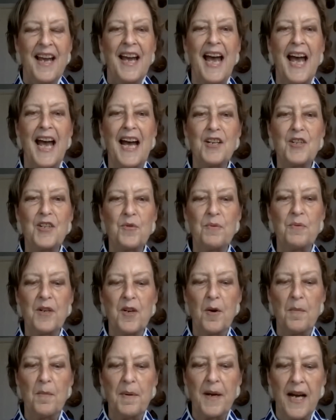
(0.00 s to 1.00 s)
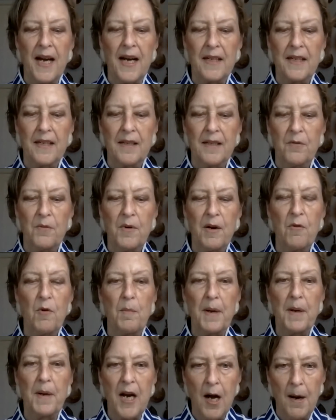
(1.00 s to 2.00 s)
As we go back, we will
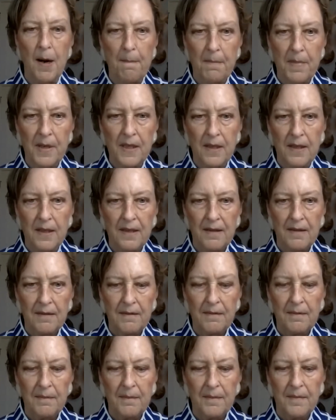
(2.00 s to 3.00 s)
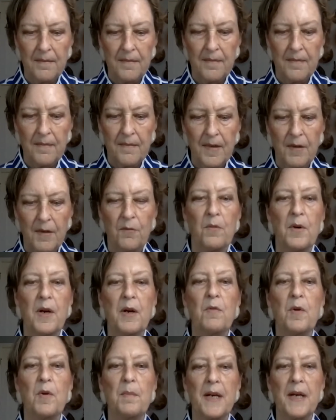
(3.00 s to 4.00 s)
be humble. We
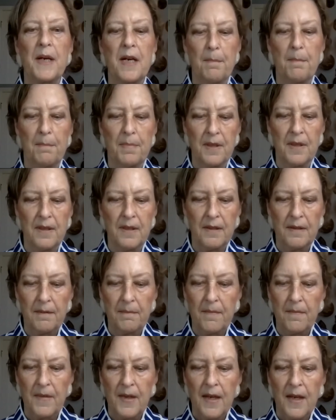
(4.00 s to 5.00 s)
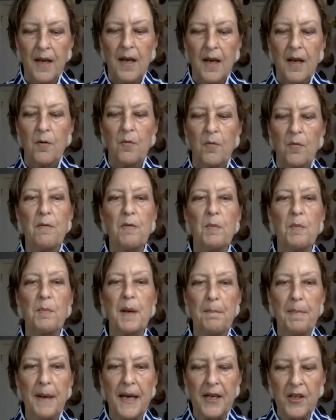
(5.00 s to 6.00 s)
will be humble. We will be
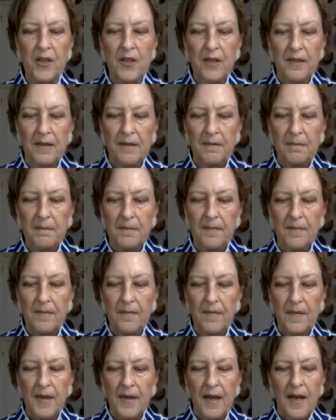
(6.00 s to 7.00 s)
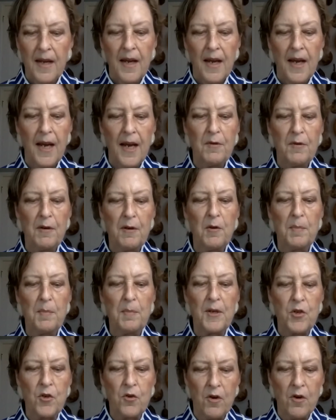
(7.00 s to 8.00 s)
better, and we will
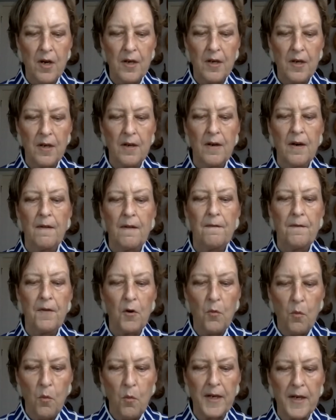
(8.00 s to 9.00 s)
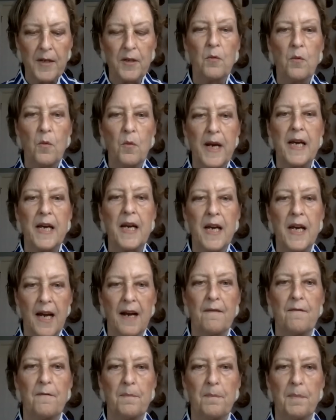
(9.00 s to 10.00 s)
be stronger for what we
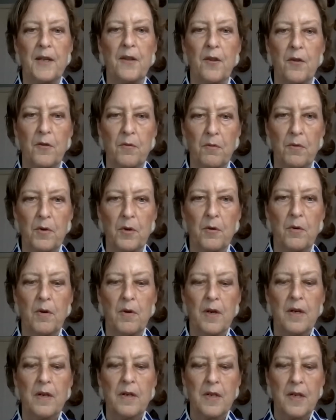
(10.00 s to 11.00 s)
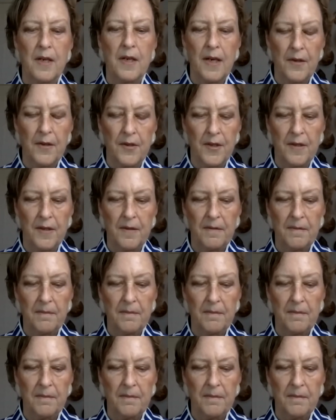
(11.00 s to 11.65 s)
have been through together.